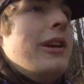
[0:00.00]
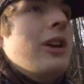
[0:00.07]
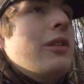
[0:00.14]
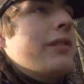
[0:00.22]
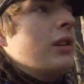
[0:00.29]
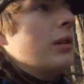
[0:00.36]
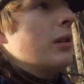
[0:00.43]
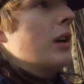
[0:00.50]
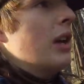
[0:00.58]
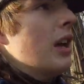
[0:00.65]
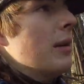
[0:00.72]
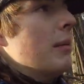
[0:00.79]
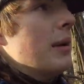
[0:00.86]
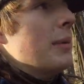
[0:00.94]
and hopefully
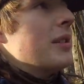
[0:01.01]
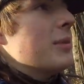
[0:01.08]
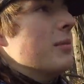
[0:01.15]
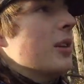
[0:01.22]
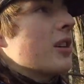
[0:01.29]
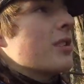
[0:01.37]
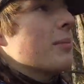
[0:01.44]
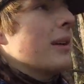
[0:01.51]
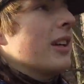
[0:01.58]
maybe some ducks